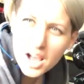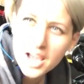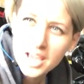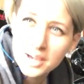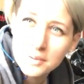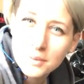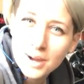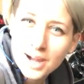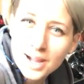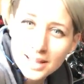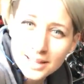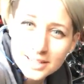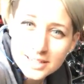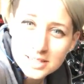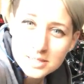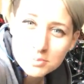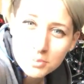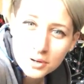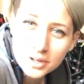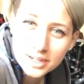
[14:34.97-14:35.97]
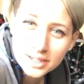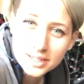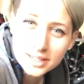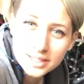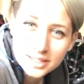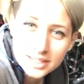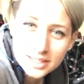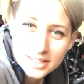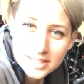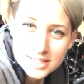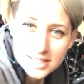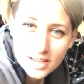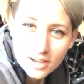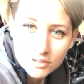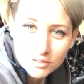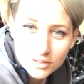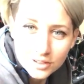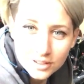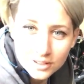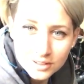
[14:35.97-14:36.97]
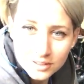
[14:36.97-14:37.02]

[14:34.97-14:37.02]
I am highly disappointed in self.